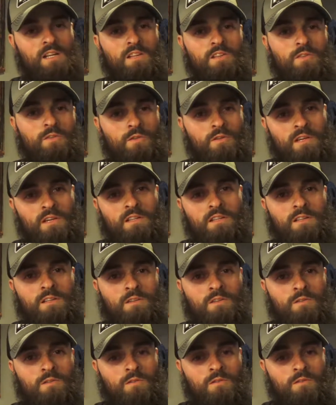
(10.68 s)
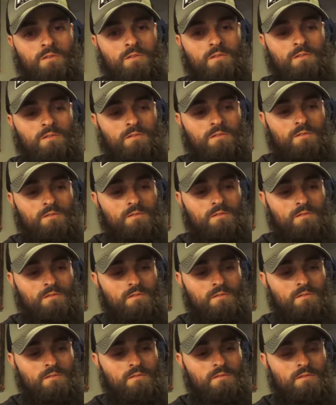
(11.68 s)
to do like a little,
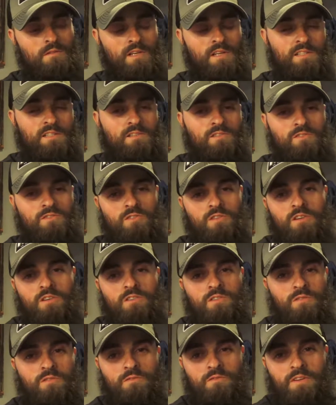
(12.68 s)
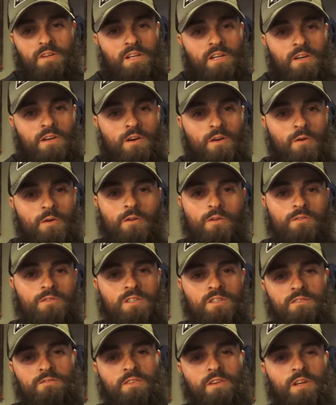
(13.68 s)
I guess, instructional video, or
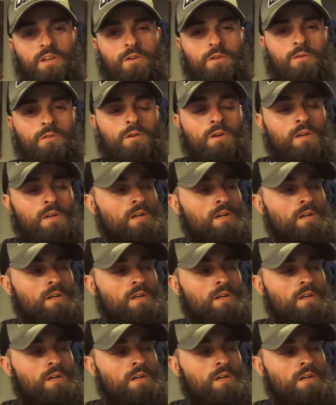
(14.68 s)
just a video